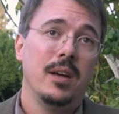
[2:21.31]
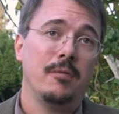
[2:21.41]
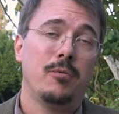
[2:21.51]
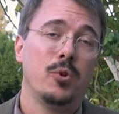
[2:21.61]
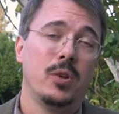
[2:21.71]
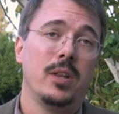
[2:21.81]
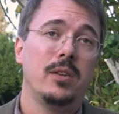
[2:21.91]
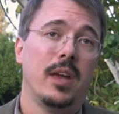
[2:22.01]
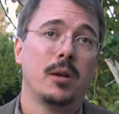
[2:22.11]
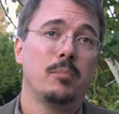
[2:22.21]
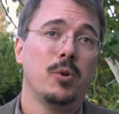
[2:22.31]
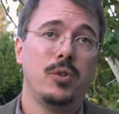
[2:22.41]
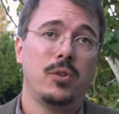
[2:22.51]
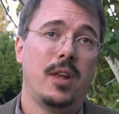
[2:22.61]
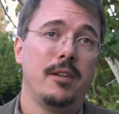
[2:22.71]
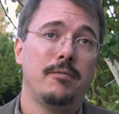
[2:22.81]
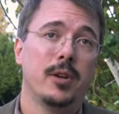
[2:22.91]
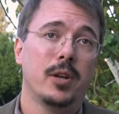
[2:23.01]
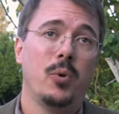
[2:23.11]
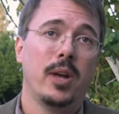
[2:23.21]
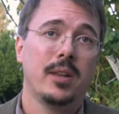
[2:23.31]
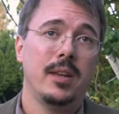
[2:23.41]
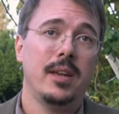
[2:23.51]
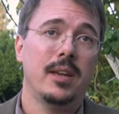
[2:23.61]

unfortunately, take a person's life very quickly.